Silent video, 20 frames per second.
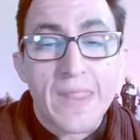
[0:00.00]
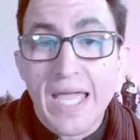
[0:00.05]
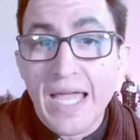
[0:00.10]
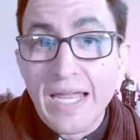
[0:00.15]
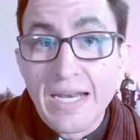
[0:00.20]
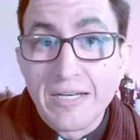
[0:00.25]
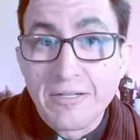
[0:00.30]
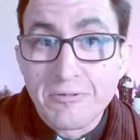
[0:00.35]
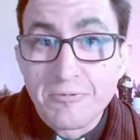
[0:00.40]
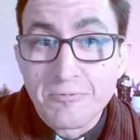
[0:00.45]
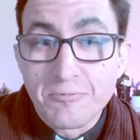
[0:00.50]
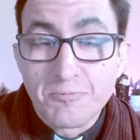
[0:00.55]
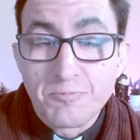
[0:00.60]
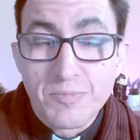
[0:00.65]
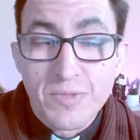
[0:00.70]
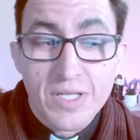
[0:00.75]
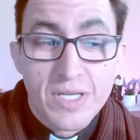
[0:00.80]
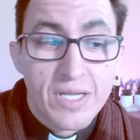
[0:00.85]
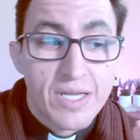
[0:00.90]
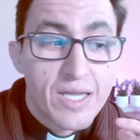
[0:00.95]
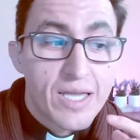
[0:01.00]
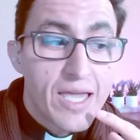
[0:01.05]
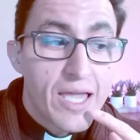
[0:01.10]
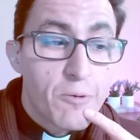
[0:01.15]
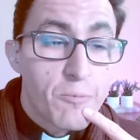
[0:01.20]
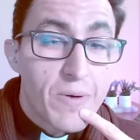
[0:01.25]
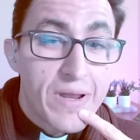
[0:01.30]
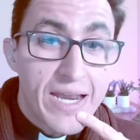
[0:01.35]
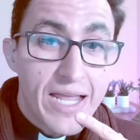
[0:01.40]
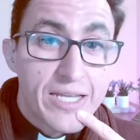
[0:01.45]
And
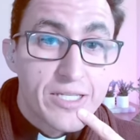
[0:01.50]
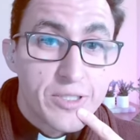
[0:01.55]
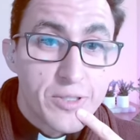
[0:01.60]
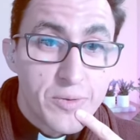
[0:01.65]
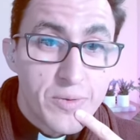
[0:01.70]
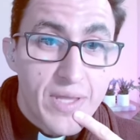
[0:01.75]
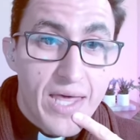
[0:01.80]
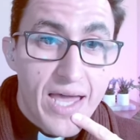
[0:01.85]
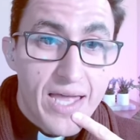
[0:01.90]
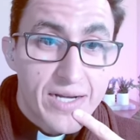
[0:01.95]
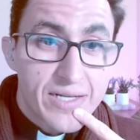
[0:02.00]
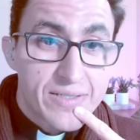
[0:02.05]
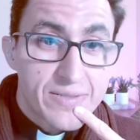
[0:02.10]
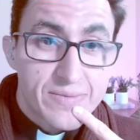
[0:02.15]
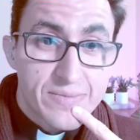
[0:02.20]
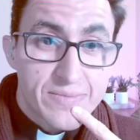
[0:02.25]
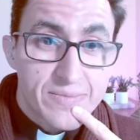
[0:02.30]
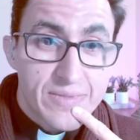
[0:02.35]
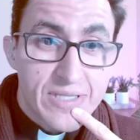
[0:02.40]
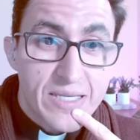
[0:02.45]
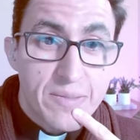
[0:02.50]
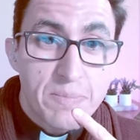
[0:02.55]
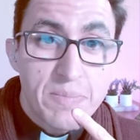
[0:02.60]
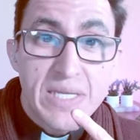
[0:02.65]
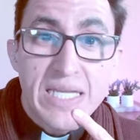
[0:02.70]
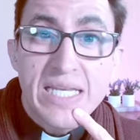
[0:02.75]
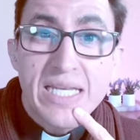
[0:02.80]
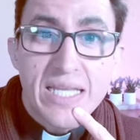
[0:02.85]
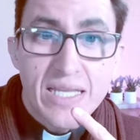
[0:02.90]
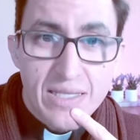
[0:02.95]
when I do that,
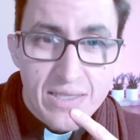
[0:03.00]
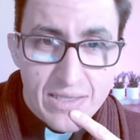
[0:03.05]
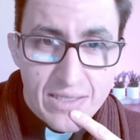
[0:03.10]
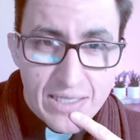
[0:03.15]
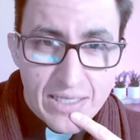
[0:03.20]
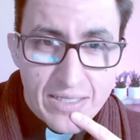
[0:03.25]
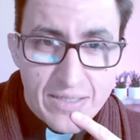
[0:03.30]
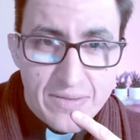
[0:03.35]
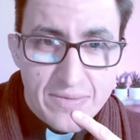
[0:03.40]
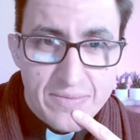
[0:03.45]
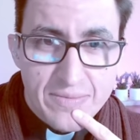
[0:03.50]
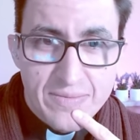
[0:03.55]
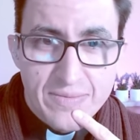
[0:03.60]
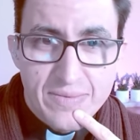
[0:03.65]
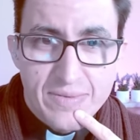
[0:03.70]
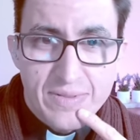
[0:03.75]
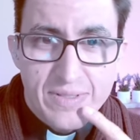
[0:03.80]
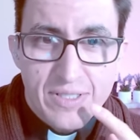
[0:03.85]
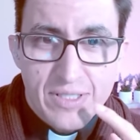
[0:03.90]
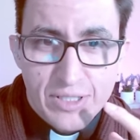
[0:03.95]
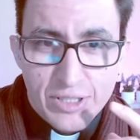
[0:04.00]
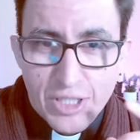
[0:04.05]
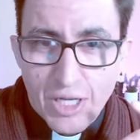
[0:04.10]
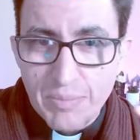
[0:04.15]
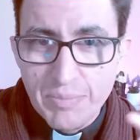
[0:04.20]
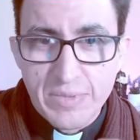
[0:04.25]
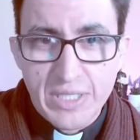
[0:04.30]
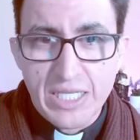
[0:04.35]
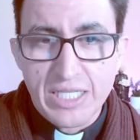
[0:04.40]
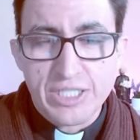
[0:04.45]
immediately
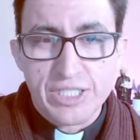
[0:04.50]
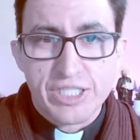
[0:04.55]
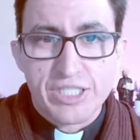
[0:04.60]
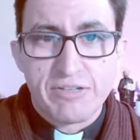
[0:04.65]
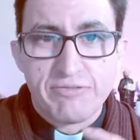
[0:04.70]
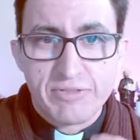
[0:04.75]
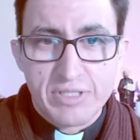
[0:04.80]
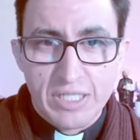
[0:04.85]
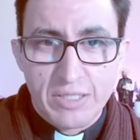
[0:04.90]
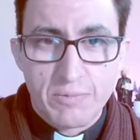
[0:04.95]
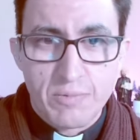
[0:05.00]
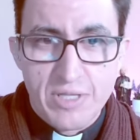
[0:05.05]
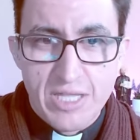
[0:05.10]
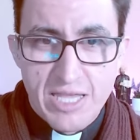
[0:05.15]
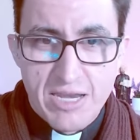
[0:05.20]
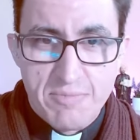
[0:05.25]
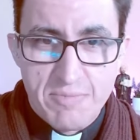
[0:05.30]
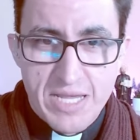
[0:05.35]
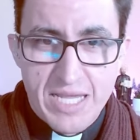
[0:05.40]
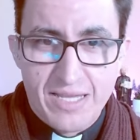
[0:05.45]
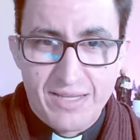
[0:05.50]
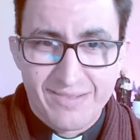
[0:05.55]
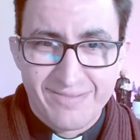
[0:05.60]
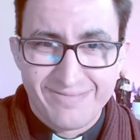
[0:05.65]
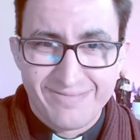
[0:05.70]
something is shifting within me.